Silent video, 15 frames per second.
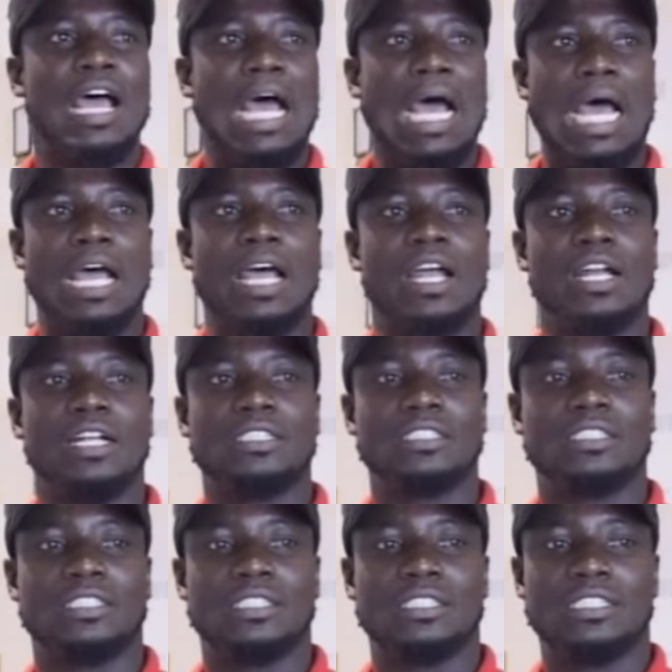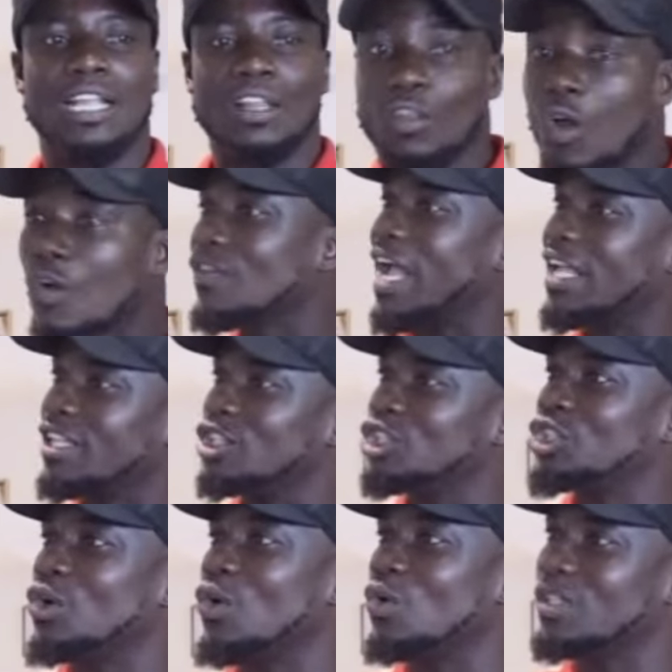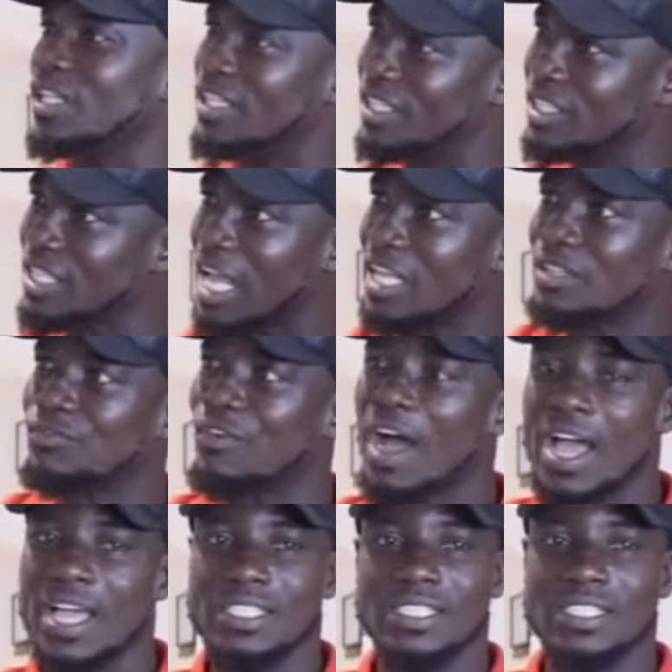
and the love that he showed, his advice,